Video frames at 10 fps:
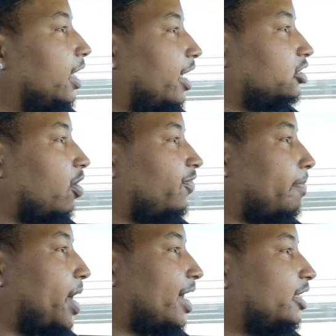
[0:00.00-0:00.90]
Like, so if
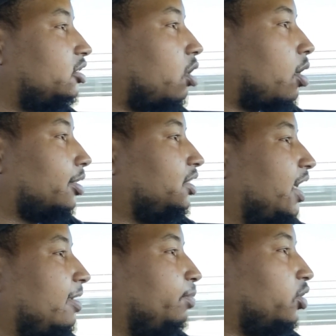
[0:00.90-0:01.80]
your pockets are
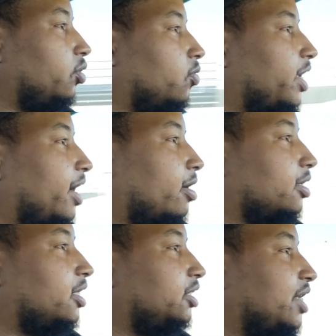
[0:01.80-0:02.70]
deep and you don't care
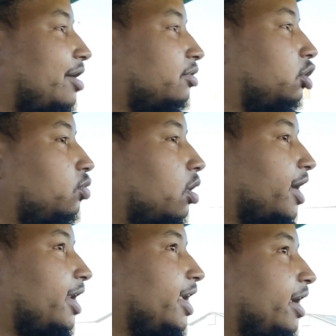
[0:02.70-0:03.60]
to dish out $2
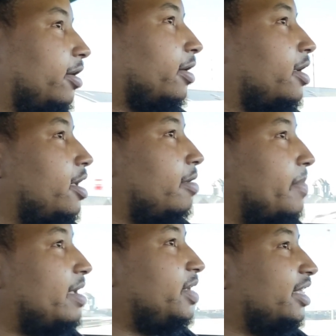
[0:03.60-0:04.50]
grand here,
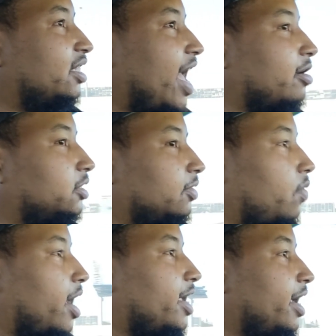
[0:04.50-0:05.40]
maybe $1,000
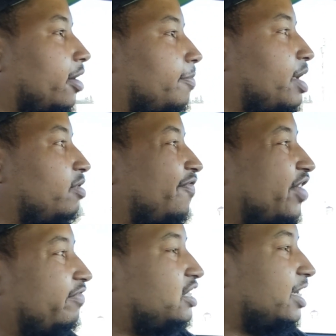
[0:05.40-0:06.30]
right here, maybe
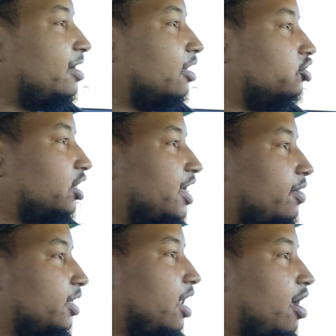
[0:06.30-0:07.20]
$1,500
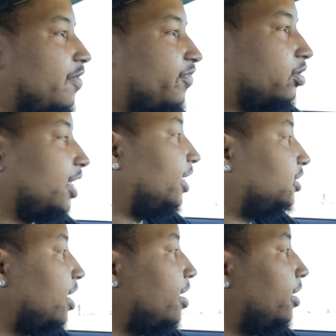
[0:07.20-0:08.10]
down the line for
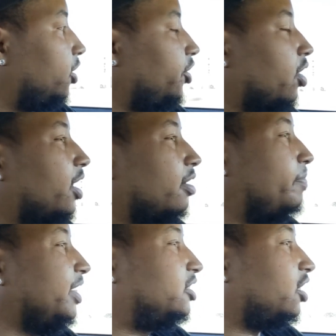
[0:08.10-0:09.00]
this, then you're gonna
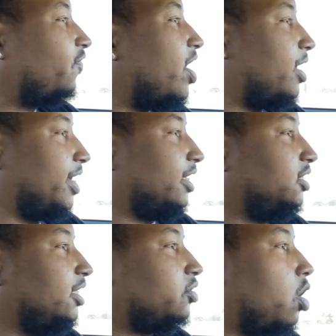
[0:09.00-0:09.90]
be just fine. As
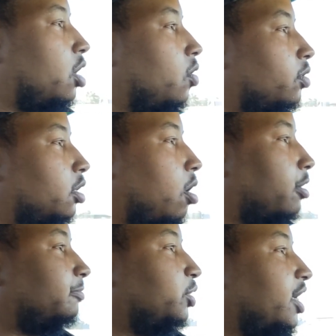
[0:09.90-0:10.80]
these are older cars,